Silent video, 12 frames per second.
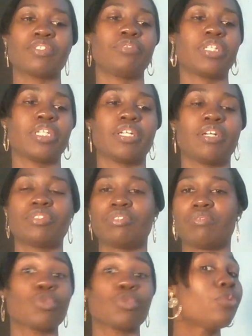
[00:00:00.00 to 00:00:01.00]
You can go to
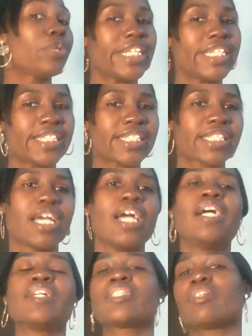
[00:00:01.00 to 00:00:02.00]
ruins.
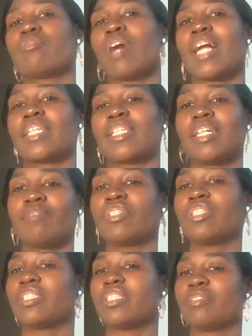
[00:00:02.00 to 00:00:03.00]
So I love
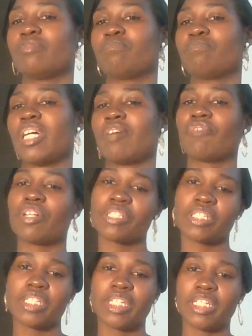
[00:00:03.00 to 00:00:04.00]
the
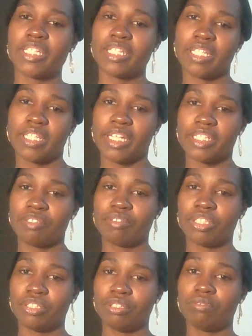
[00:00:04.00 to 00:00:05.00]
diversity and the things you
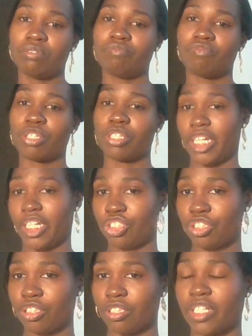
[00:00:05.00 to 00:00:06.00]
can do for
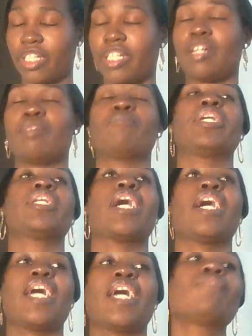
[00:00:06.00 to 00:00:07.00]
nature. And
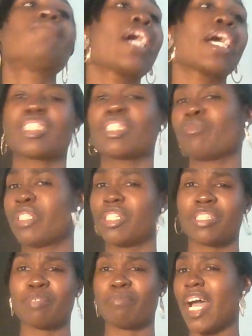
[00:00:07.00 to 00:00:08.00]
I have actually went on
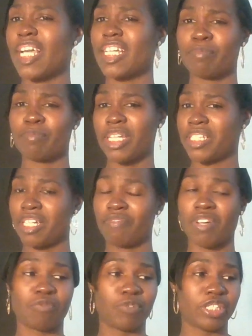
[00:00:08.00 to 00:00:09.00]
some hikes myself.
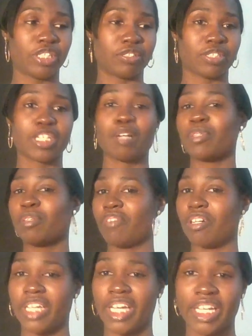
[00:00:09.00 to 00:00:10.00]
I went on a couple of
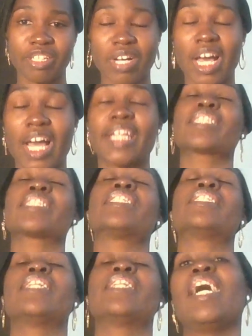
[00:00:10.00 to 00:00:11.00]
volcano hikes,
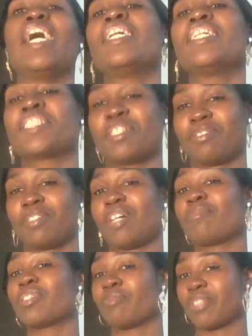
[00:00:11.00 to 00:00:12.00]
and so that
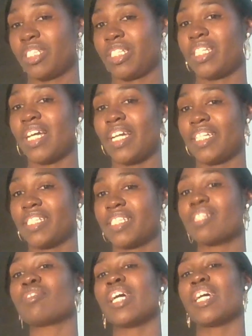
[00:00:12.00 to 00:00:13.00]
was really nice.
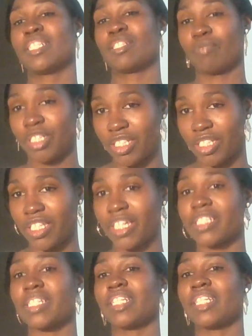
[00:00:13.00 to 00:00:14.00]
So that is one of the
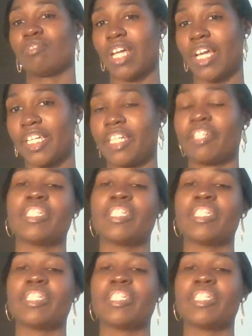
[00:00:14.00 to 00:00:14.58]
things I do like here.